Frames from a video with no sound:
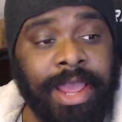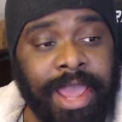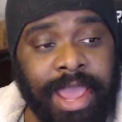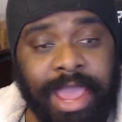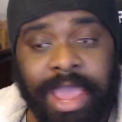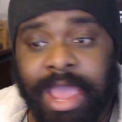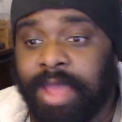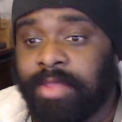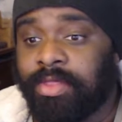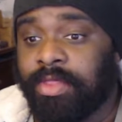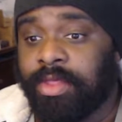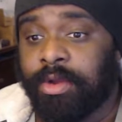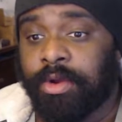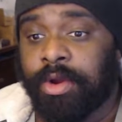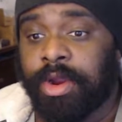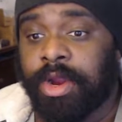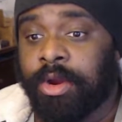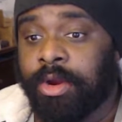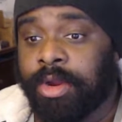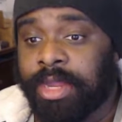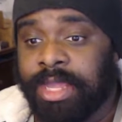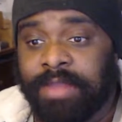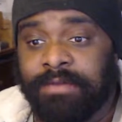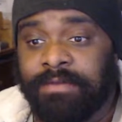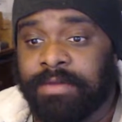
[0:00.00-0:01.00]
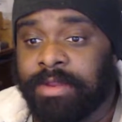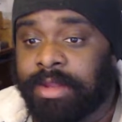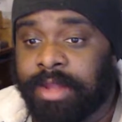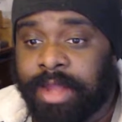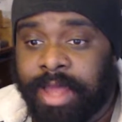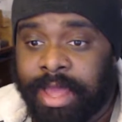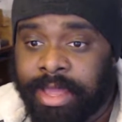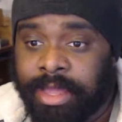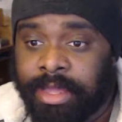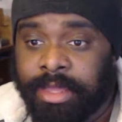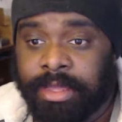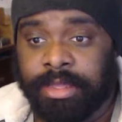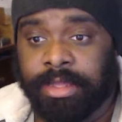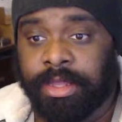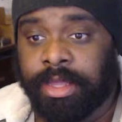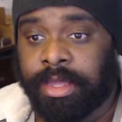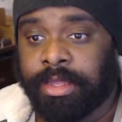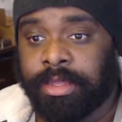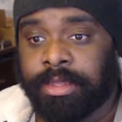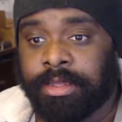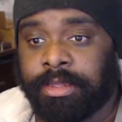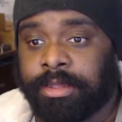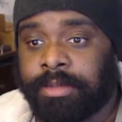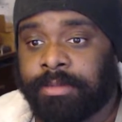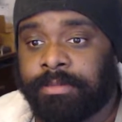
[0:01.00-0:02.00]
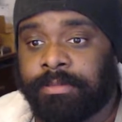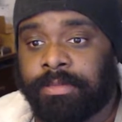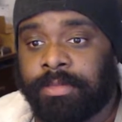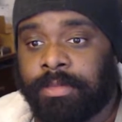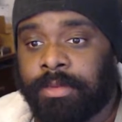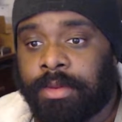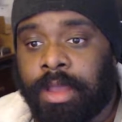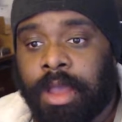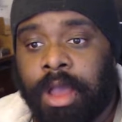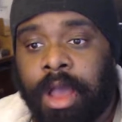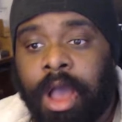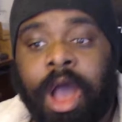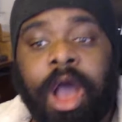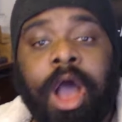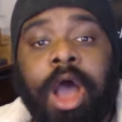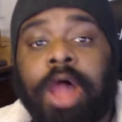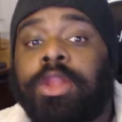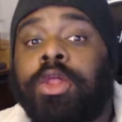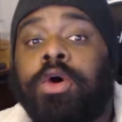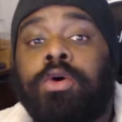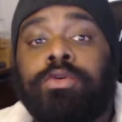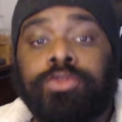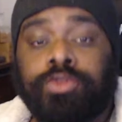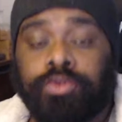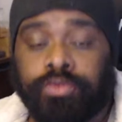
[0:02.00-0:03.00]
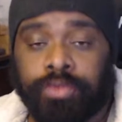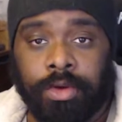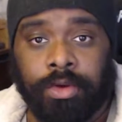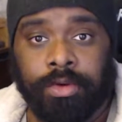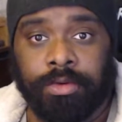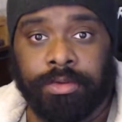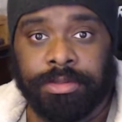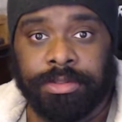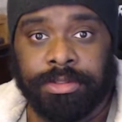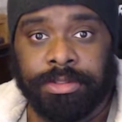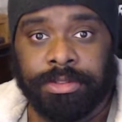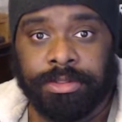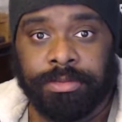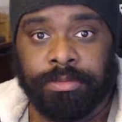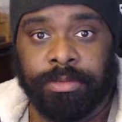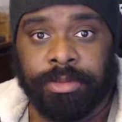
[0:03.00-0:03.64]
And there are even like hollow drones,